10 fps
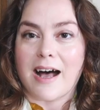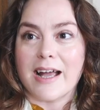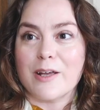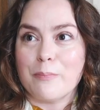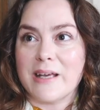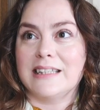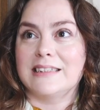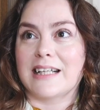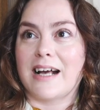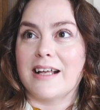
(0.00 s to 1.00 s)
I
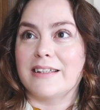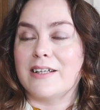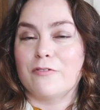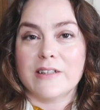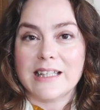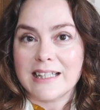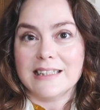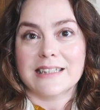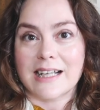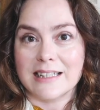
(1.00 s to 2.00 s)
admit that for
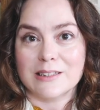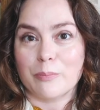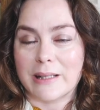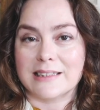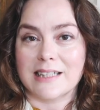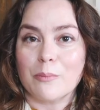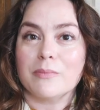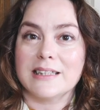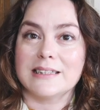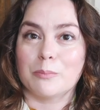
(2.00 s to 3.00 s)
years I hadn't picked
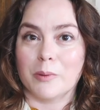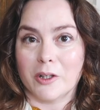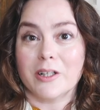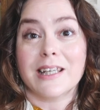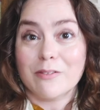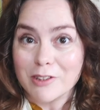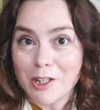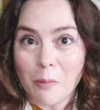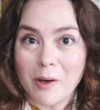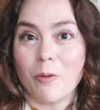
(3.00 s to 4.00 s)
up this book, even
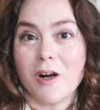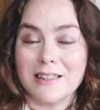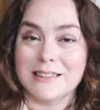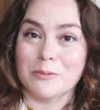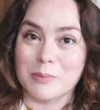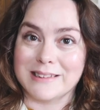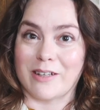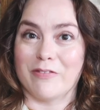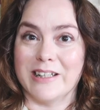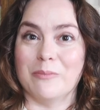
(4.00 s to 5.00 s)
though I worked at
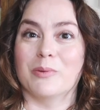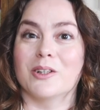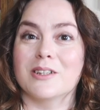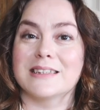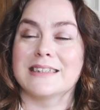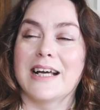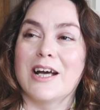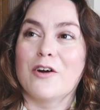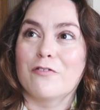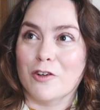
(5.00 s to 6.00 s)
Persephone Books
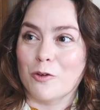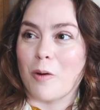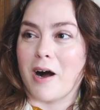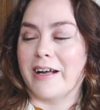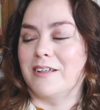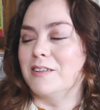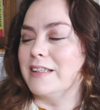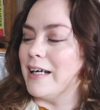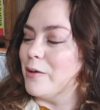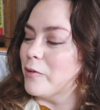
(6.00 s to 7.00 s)
for a
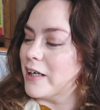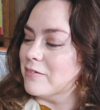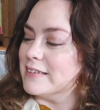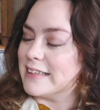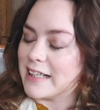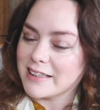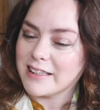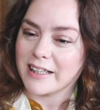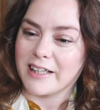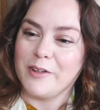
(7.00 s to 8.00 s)
while when I was
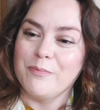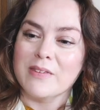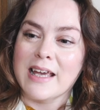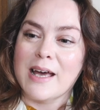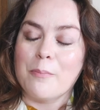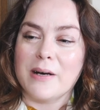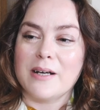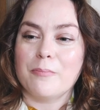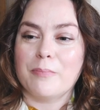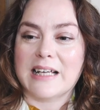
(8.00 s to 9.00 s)
younger,
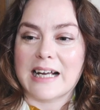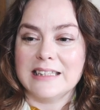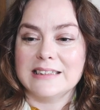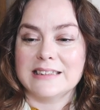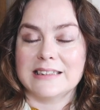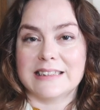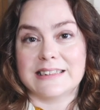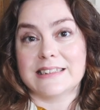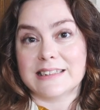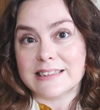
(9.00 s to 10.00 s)
but because
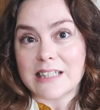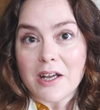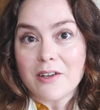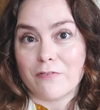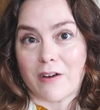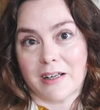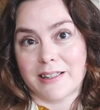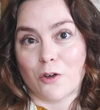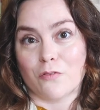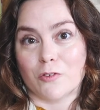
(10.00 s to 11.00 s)
this is a sci-fi
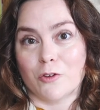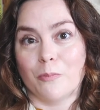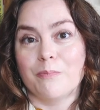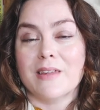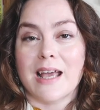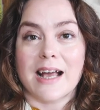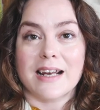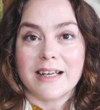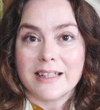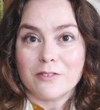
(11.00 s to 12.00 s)
novel,
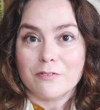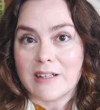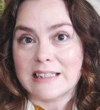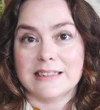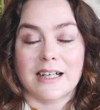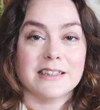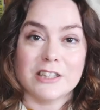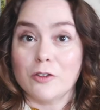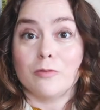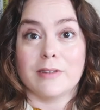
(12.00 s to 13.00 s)
and I confess that I
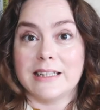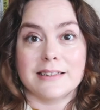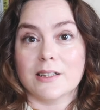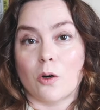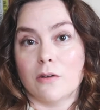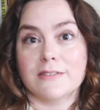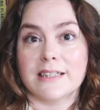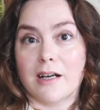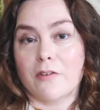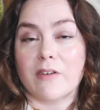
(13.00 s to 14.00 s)
don't read a lot of
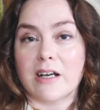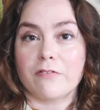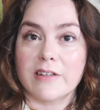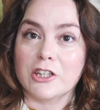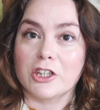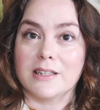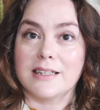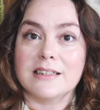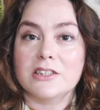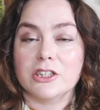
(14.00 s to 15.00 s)
sci-fi fiction,
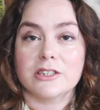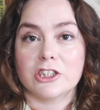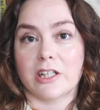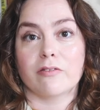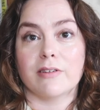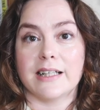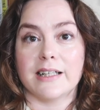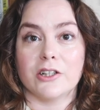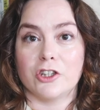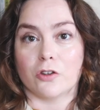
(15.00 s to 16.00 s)
that's just
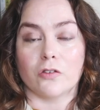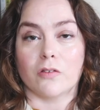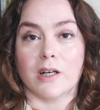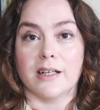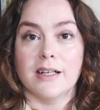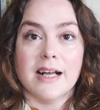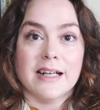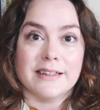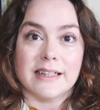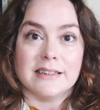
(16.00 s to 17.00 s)
generally a genre
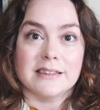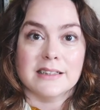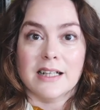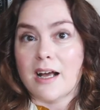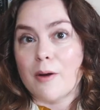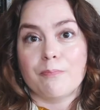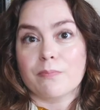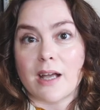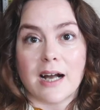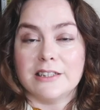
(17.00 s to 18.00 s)
that
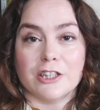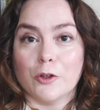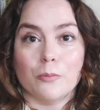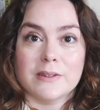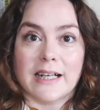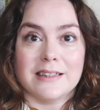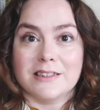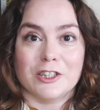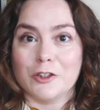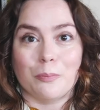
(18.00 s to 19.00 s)
I don't
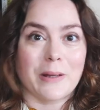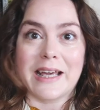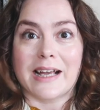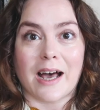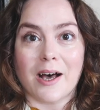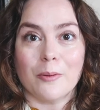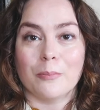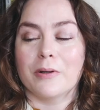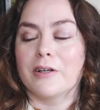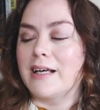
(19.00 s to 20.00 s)
tend to pick
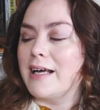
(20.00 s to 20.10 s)
up.